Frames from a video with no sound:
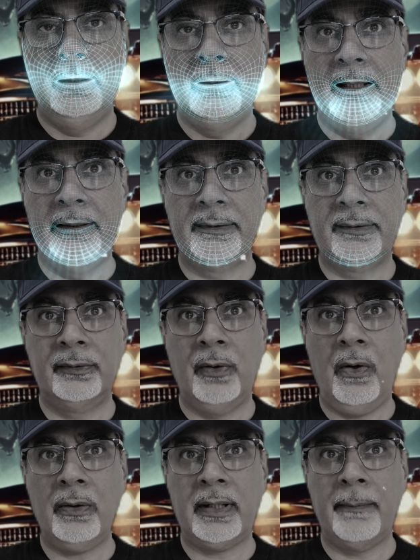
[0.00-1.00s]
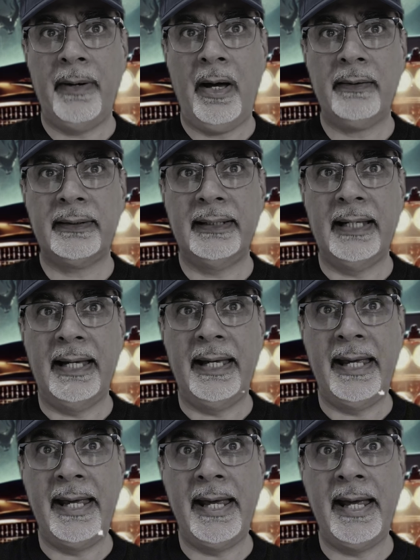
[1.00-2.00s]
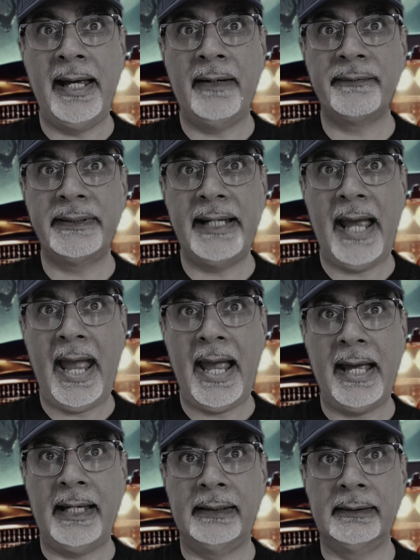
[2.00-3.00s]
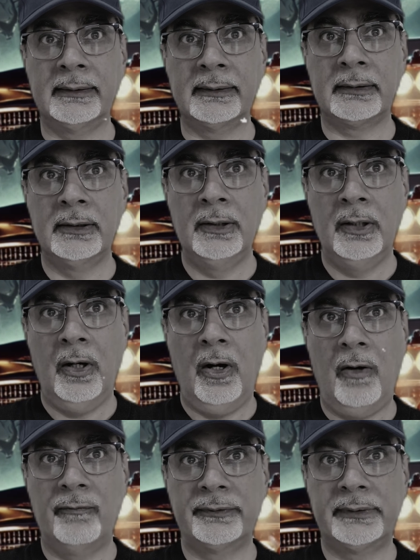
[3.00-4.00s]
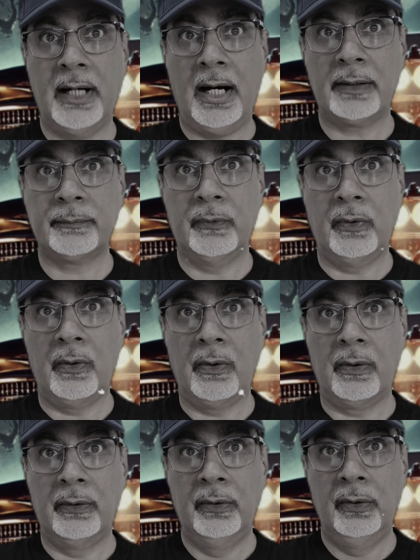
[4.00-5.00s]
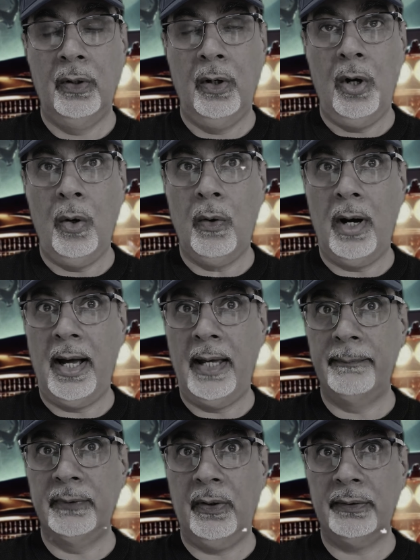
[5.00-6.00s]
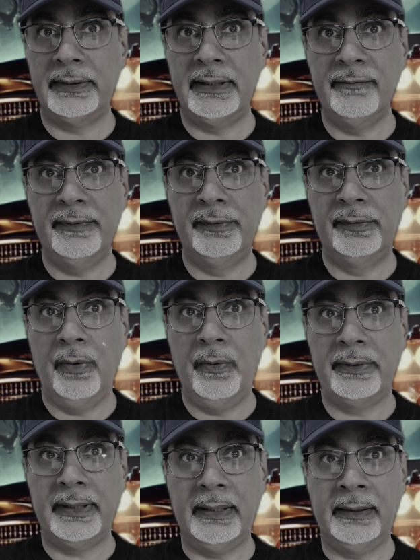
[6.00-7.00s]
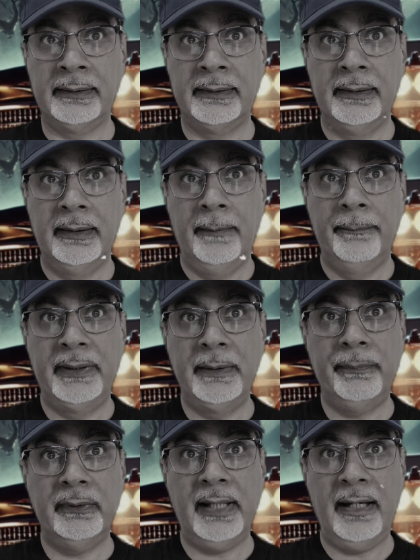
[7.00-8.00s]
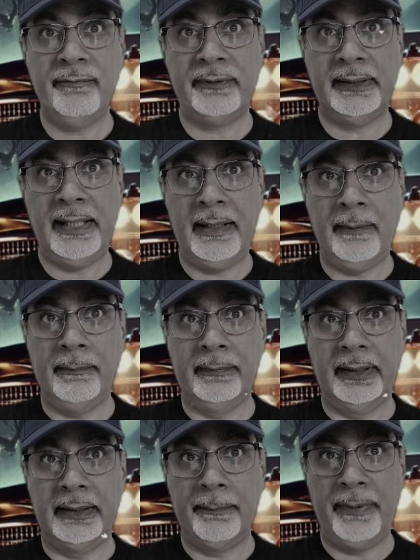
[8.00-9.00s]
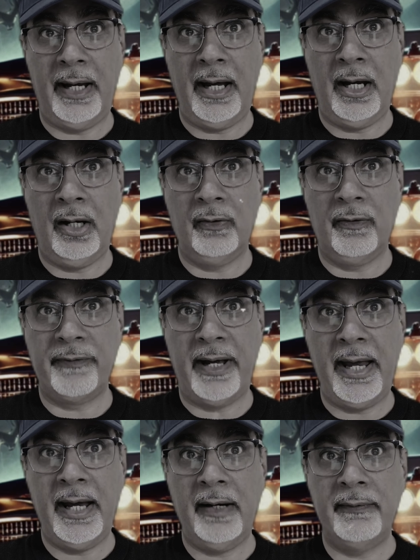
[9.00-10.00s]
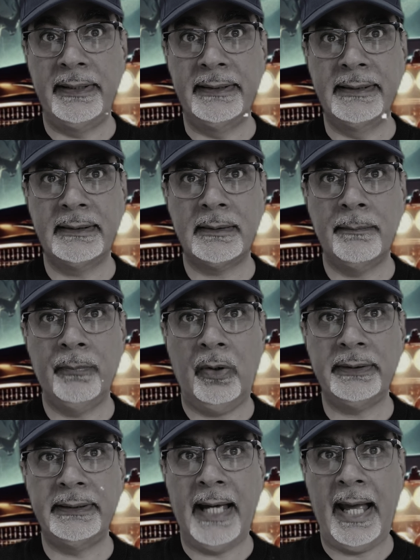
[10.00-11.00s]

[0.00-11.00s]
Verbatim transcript: Let's talk about the hairy hands of Dartmoor. Oh, I am not even joking. People have claimed that a pair of hairy disembodied